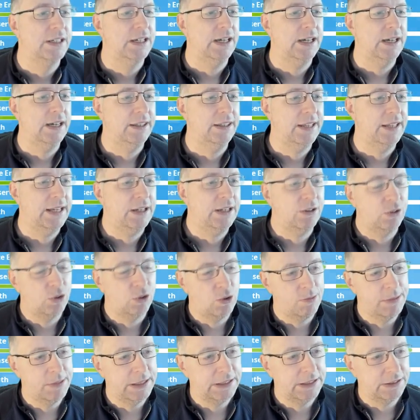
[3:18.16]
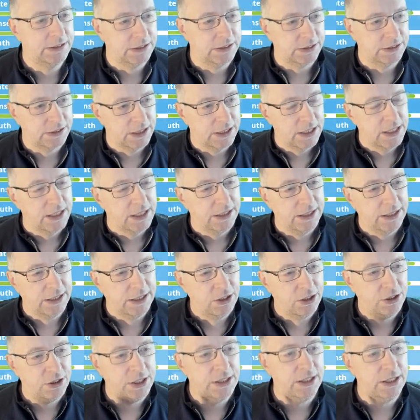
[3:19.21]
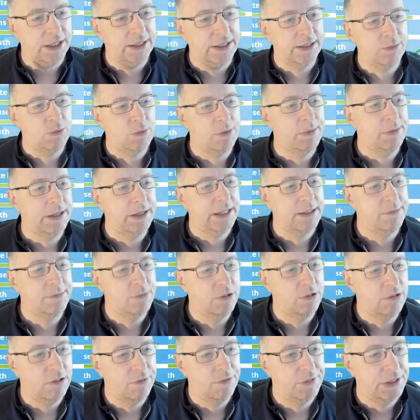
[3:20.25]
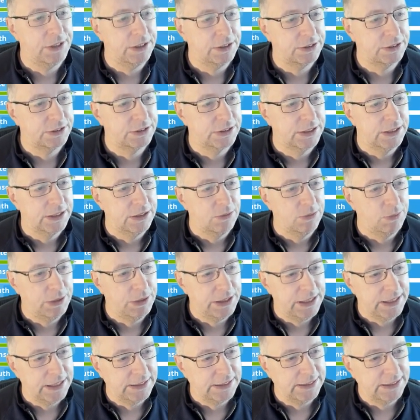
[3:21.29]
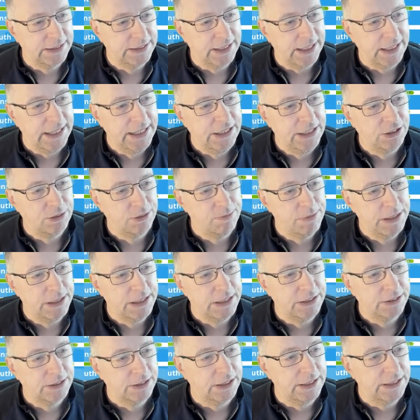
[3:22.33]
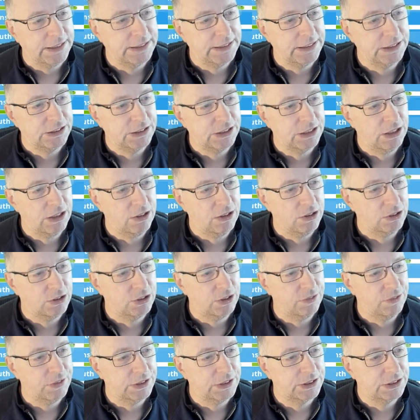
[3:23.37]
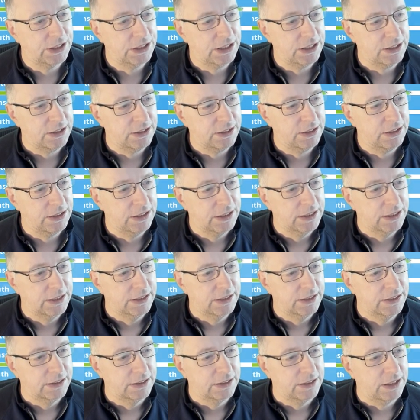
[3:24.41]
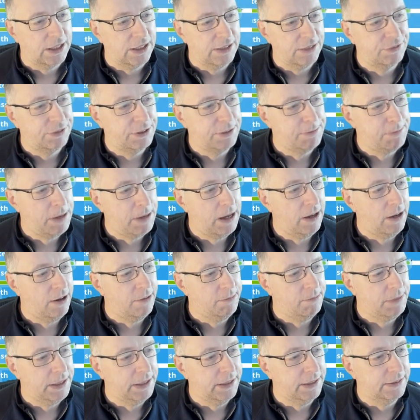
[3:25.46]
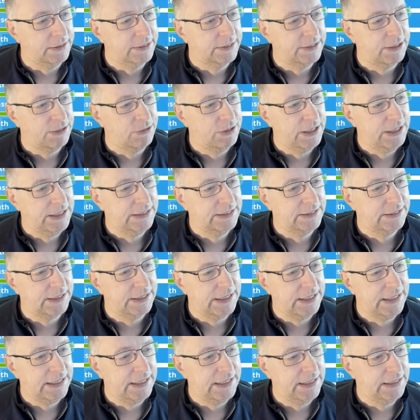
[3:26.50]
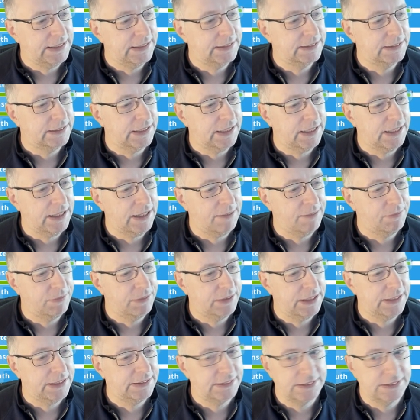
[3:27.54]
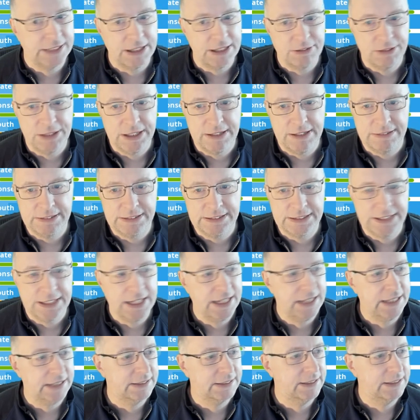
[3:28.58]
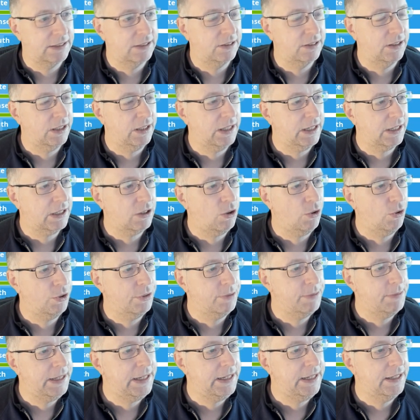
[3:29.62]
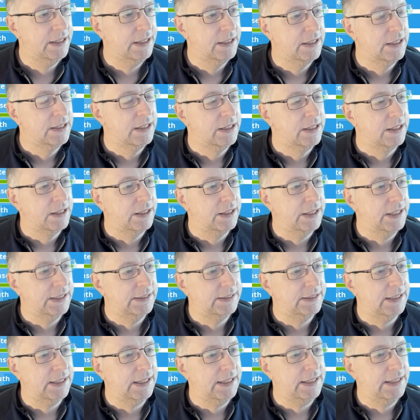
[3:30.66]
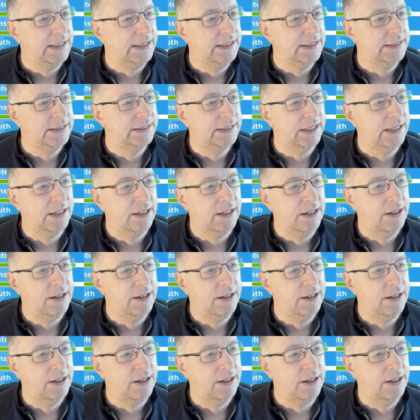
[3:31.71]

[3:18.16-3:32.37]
and they are your ministers. The other thing that I think we're making more obvious with this is that each minister is in charge of a certain kind of department. So this is this down here is tax, this is the economy, this is